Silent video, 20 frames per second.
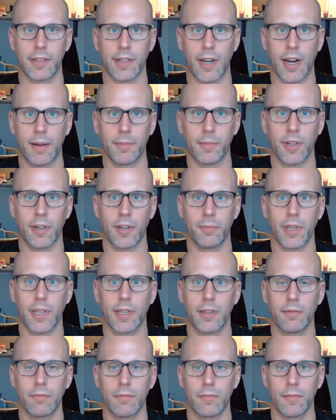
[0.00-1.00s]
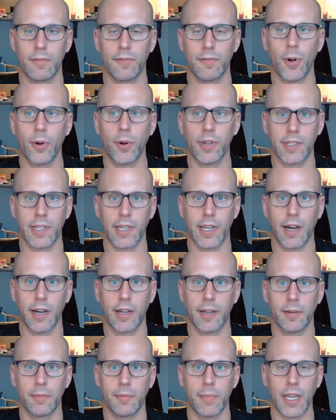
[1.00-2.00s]
things that I'm going to be focusing
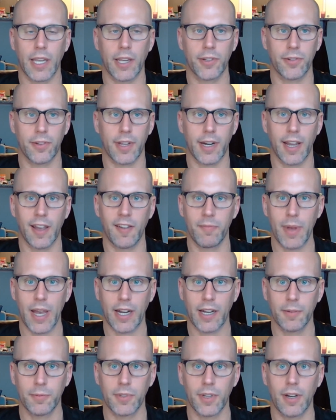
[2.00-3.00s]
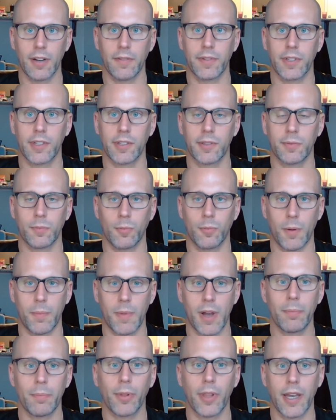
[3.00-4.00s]
on and making sure that I have backups of and just what
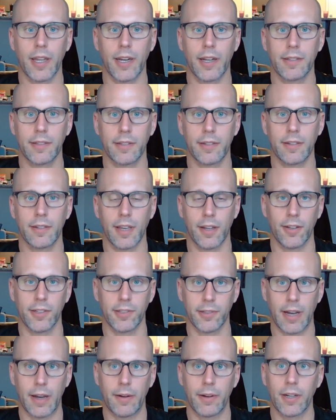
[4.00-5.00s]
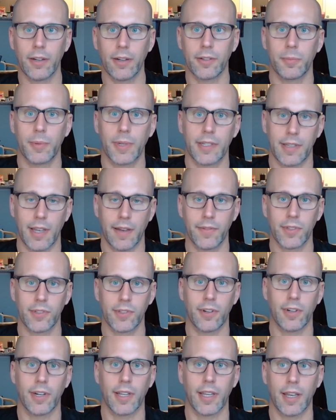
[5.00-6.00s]
my plan is and also how it goes because I haven't
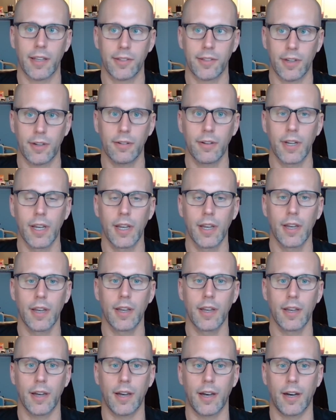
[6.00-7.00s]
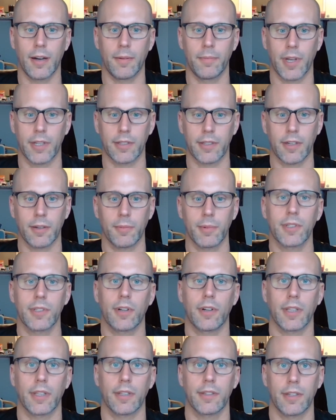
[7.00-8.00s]
started it yet. So that's going to be
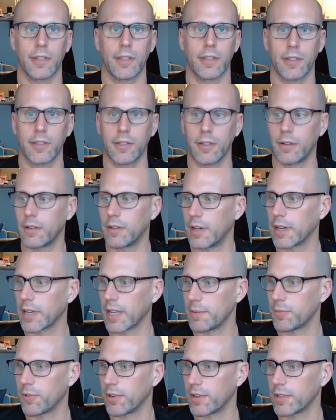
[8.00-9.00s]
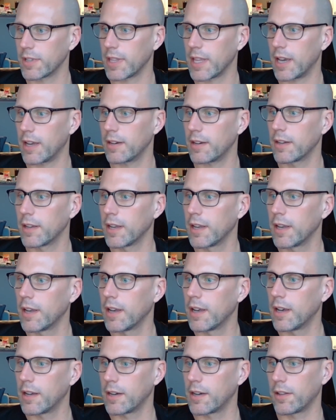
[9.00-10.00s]
starting this Sunday. So I'll get more into that
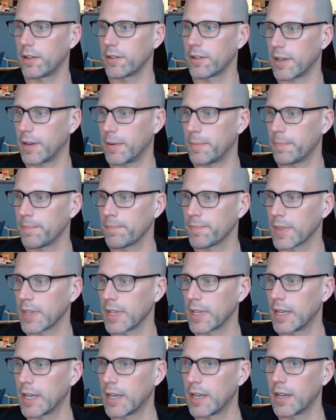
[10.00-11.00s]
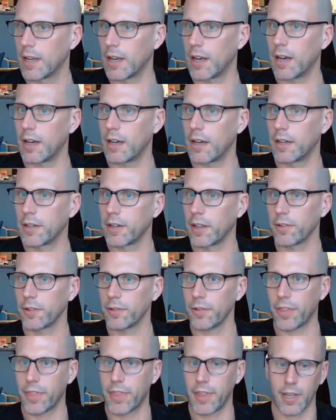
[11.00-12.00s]
another time. Another
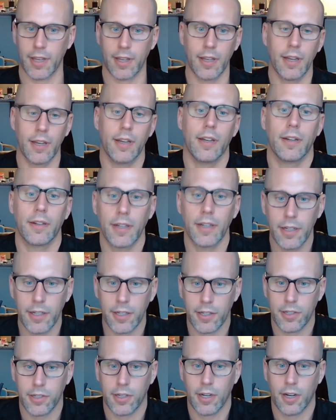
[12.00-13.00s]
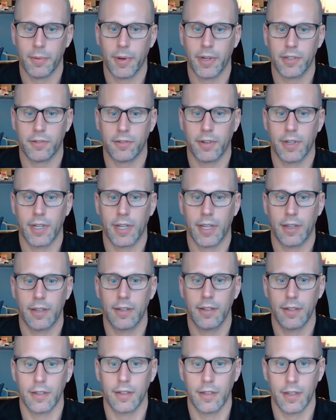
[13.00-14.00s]
thing, I'm going to just share my screen
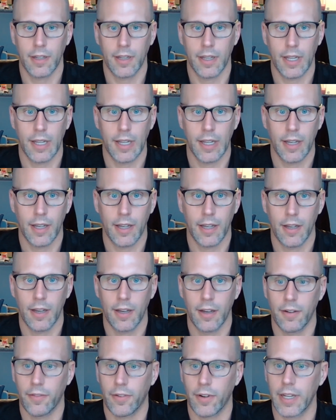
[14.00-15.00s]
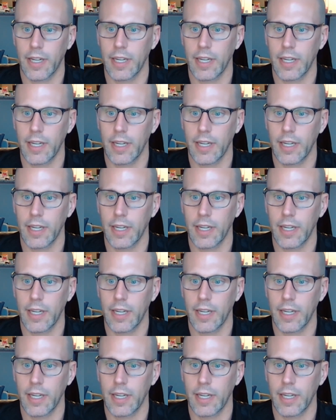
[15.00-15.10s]
again. For